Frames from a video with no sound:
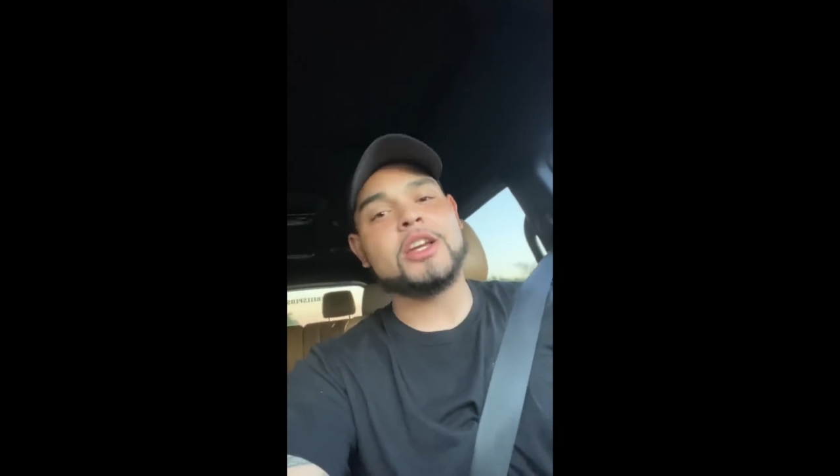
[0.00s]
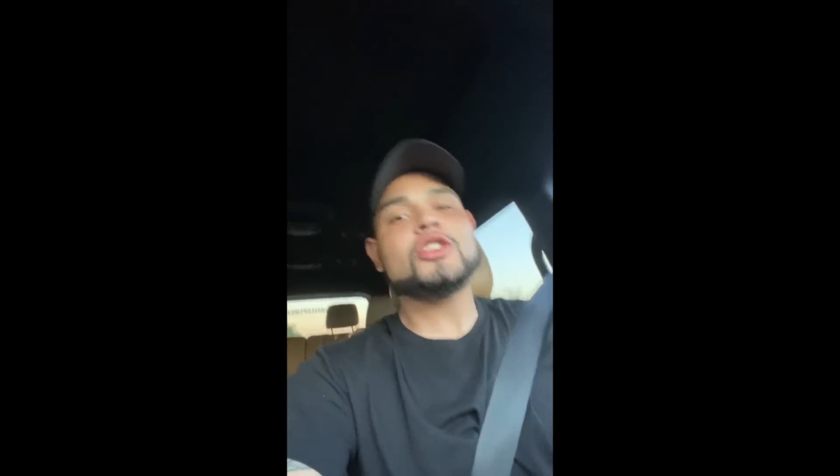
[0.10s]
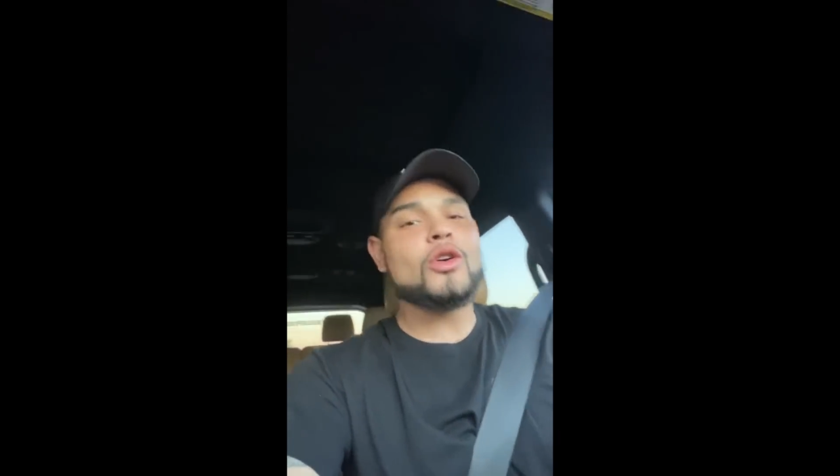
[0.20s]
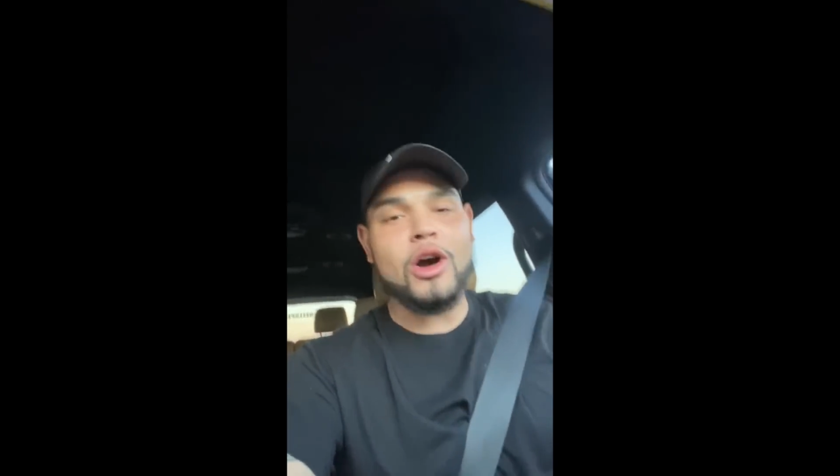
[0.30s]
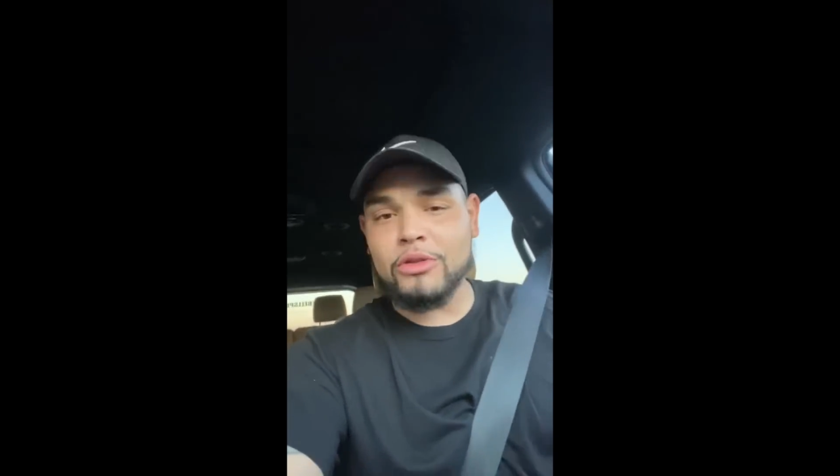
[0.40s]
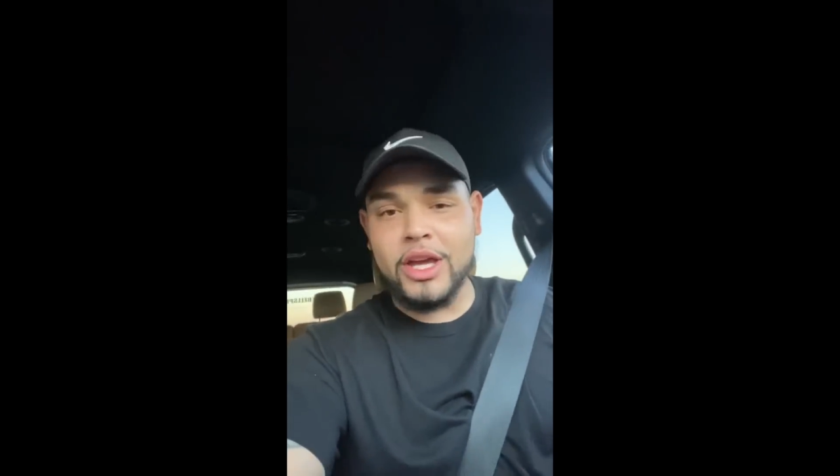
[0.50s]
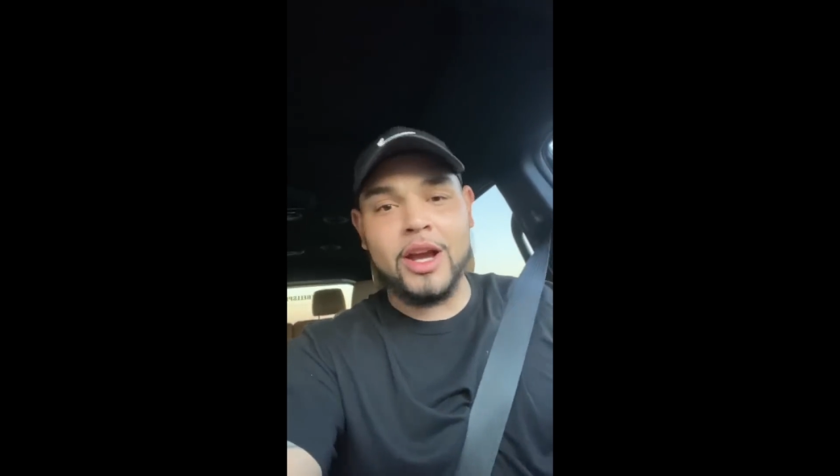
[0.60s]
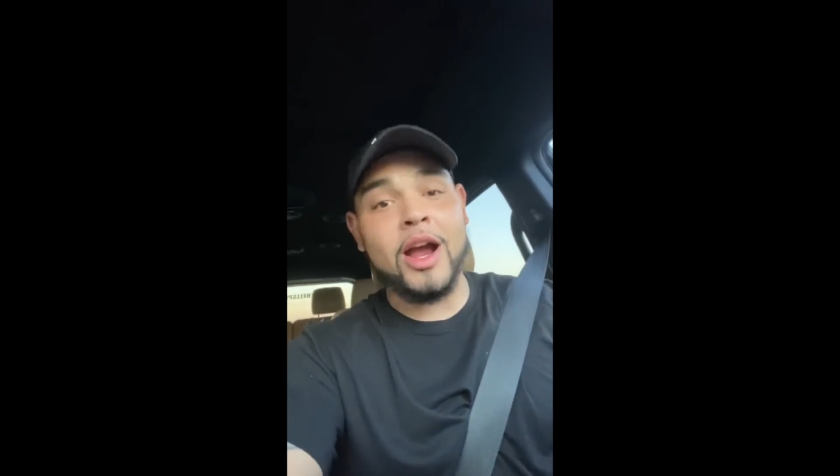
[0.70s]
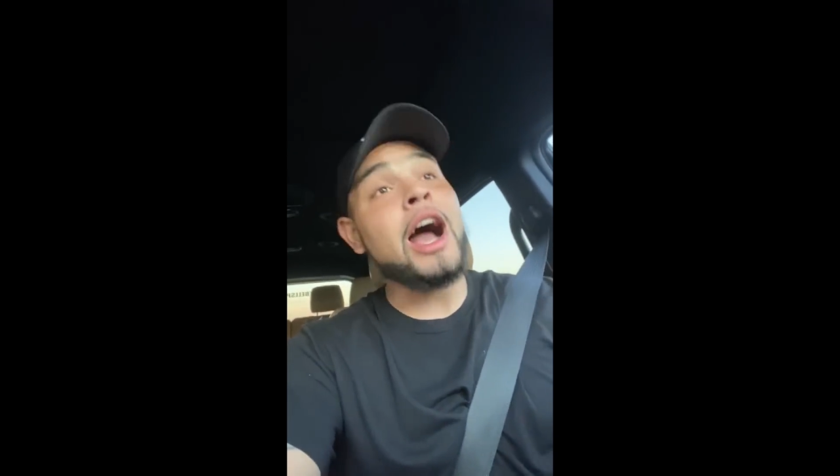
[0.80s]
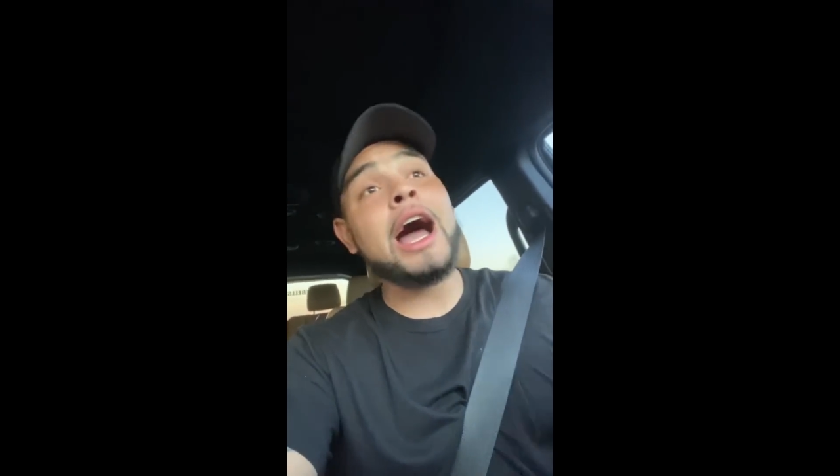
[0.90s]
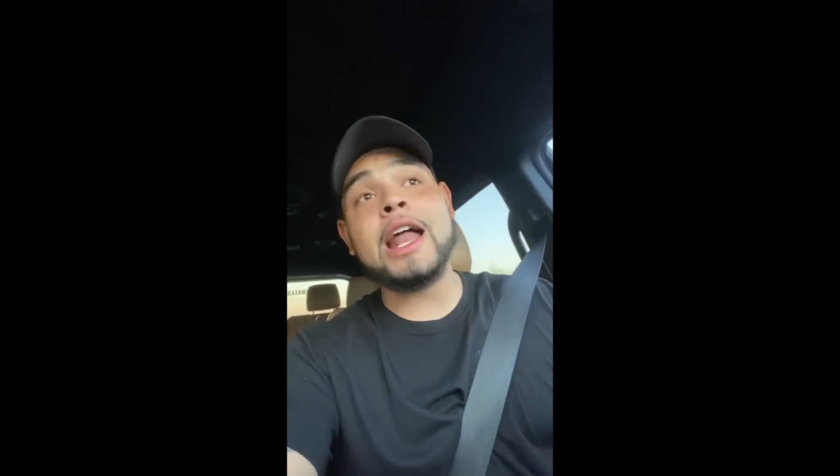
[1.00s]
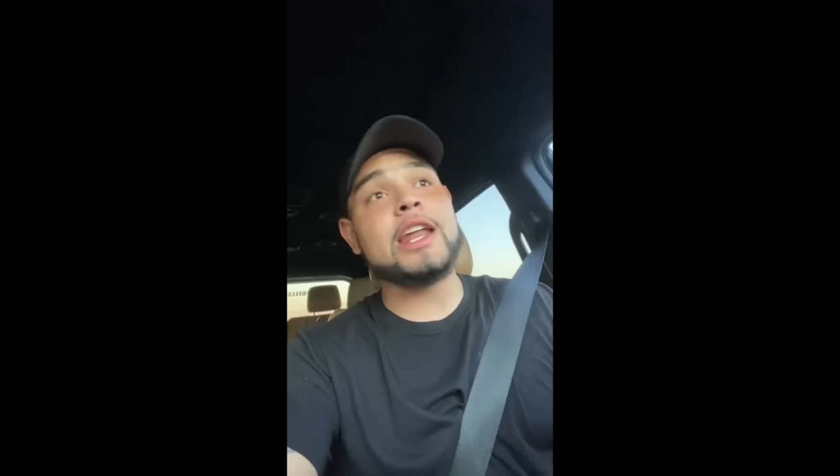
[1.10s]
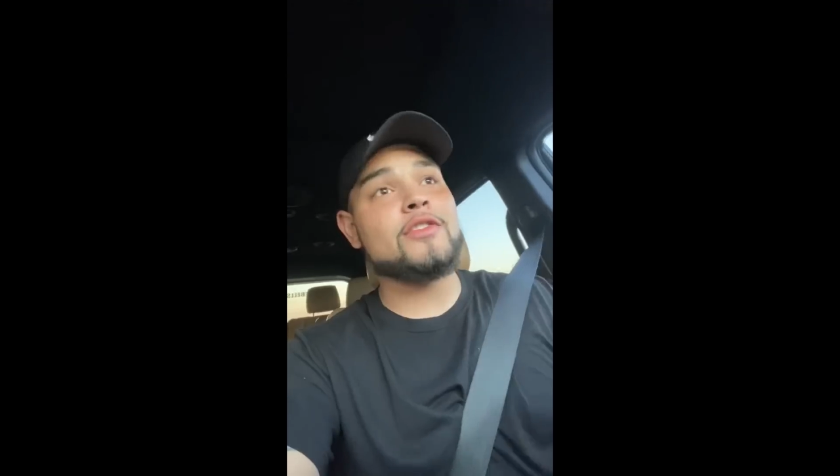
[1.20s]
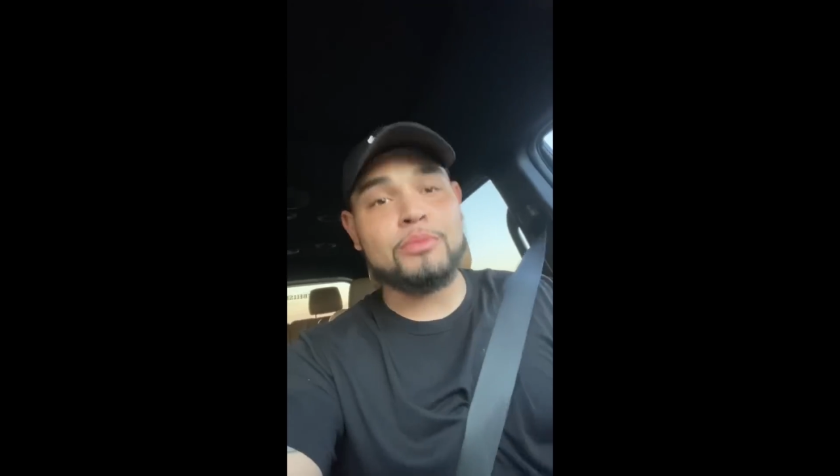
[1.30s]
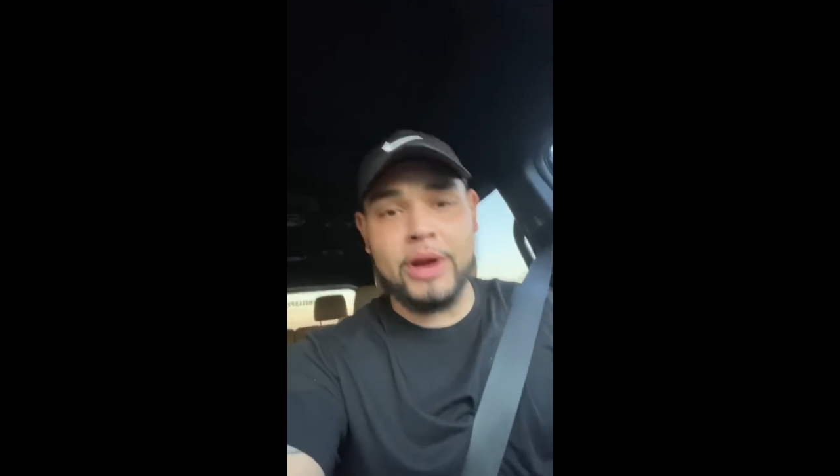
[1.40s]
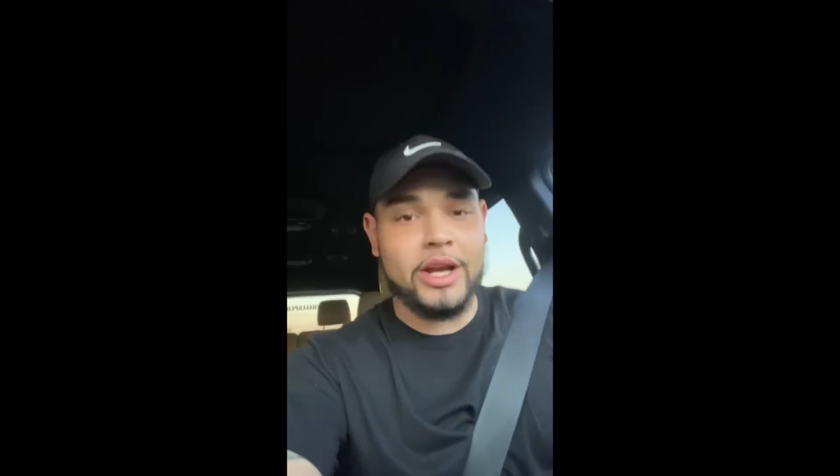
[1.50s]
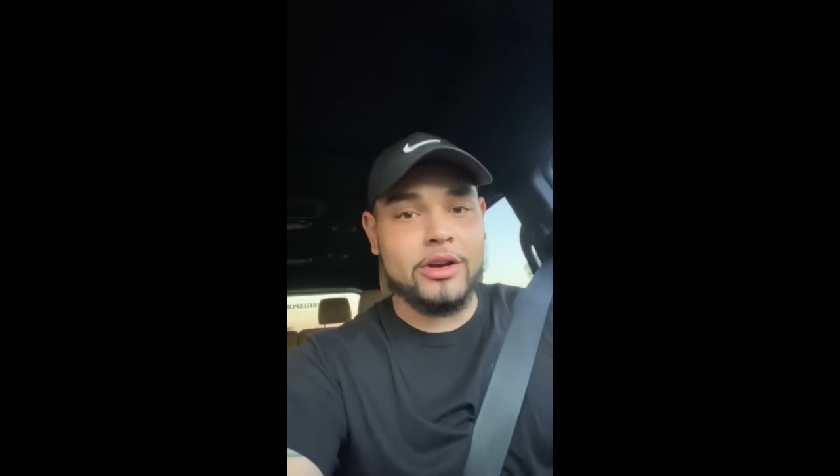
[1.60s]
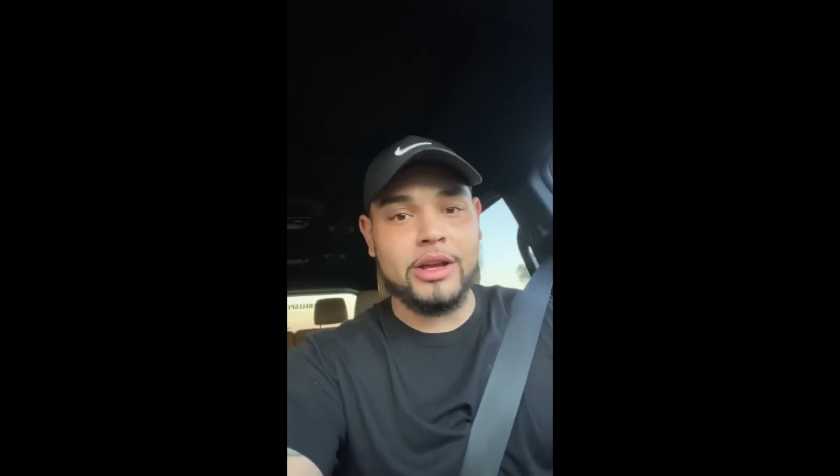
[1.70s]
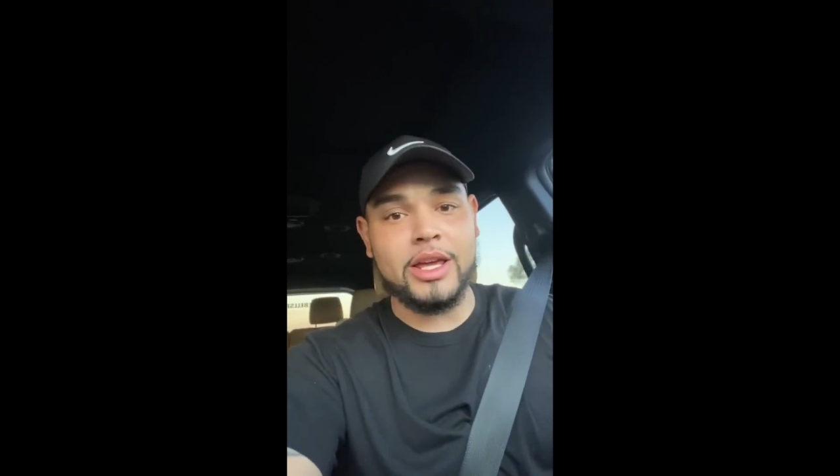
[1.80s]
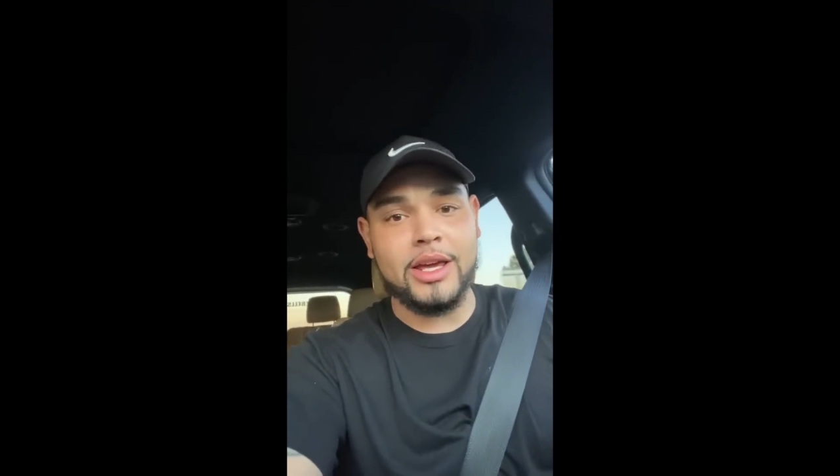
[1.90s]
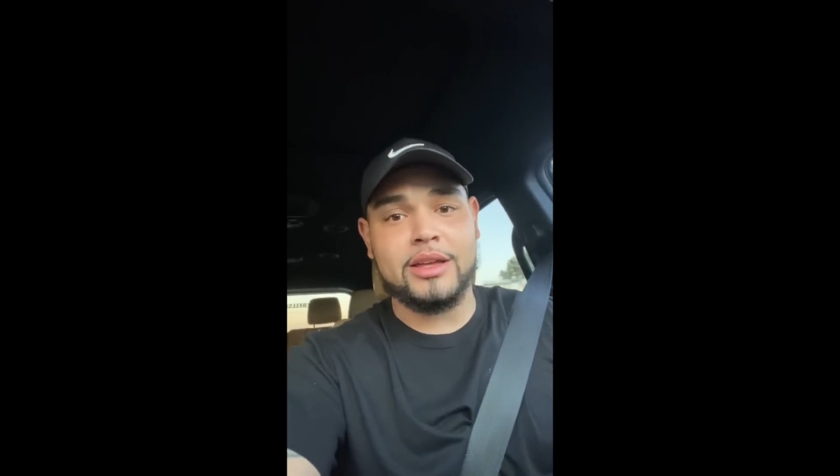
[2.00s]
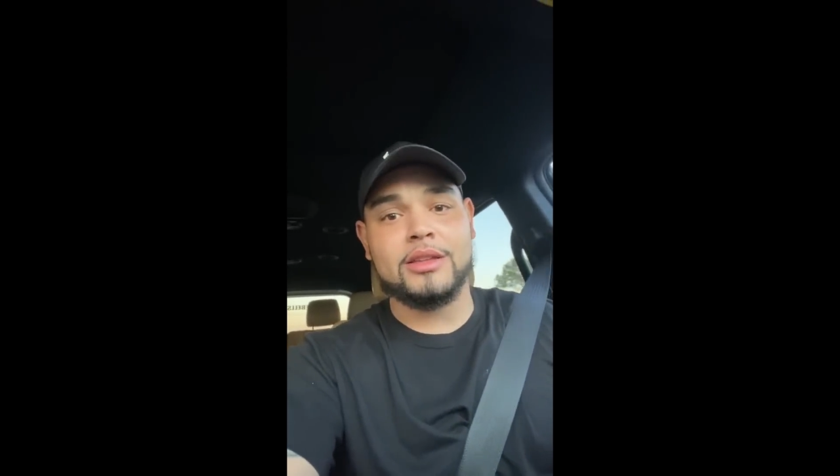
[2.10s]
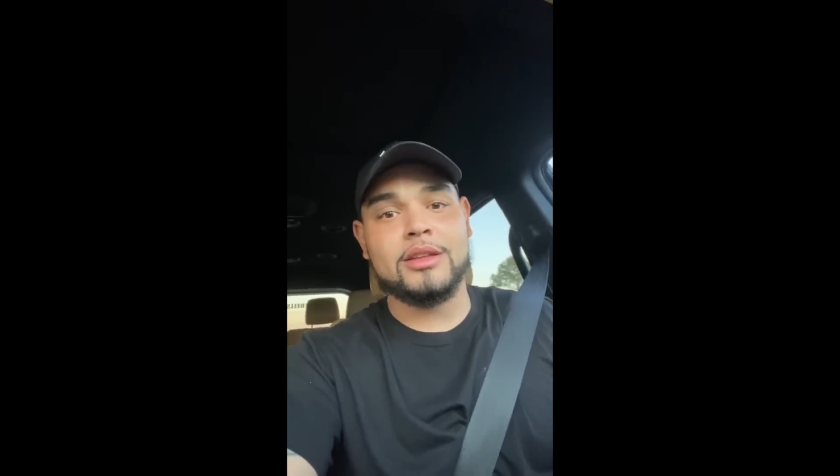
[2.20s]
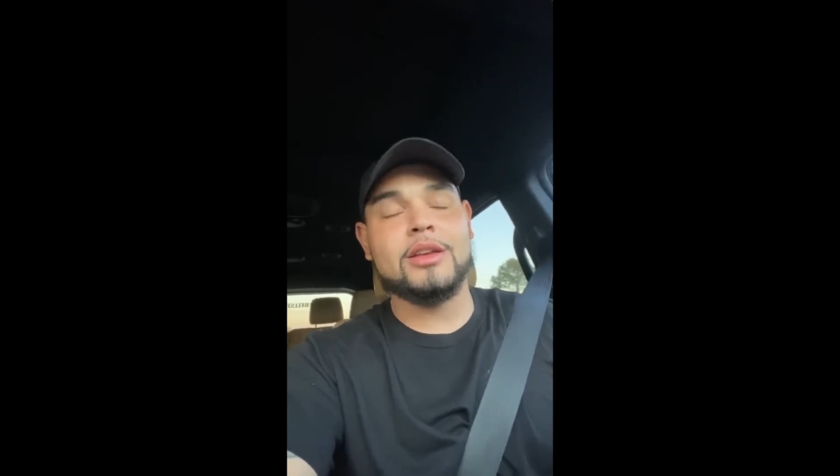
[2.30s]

So I don't care. I'll never prank her again.